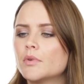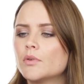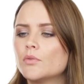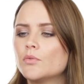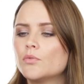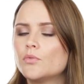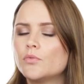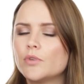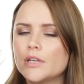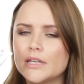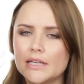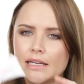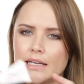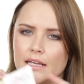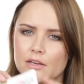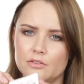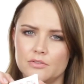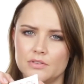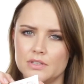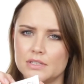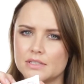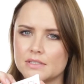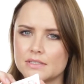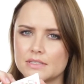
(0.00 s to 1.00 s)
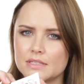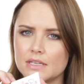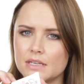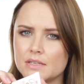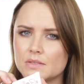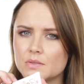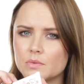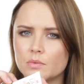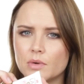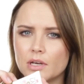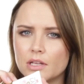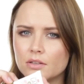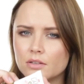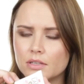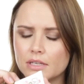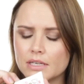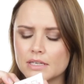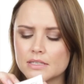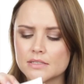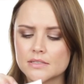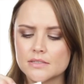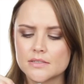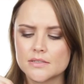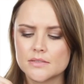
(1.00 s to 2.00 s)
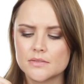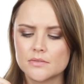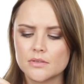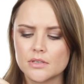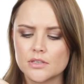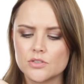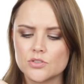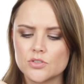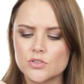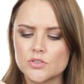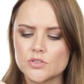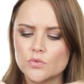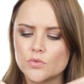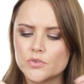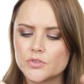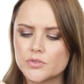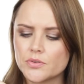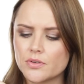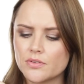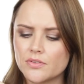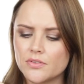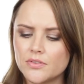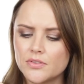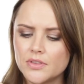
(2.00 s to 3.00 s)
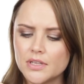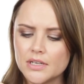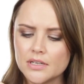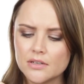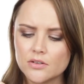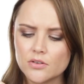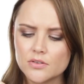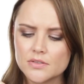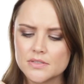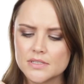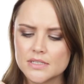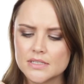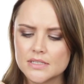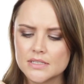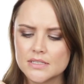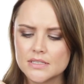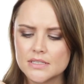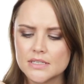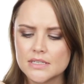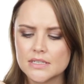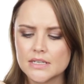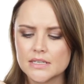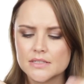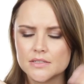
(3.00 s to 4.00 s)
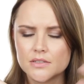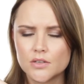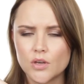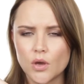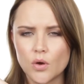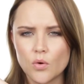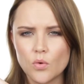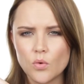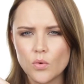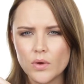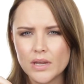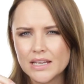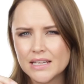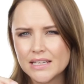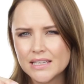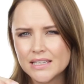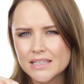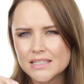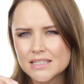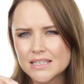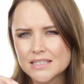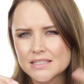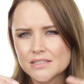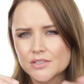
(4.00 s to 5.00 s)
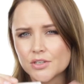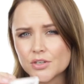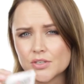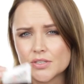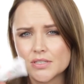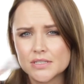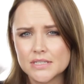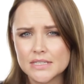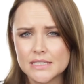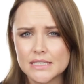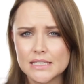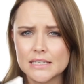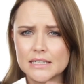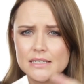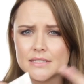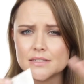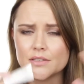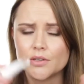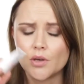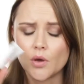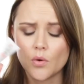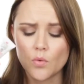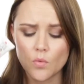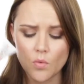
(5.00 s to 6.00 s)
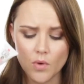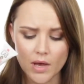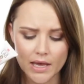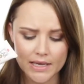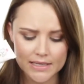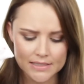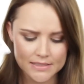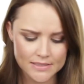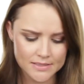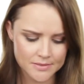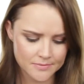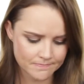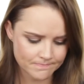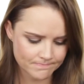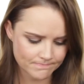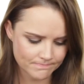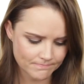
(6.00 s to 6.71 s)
Really love this as well. It's just also a thin consistency, doesn't go oily, doesn't go sticky, doesn't go white.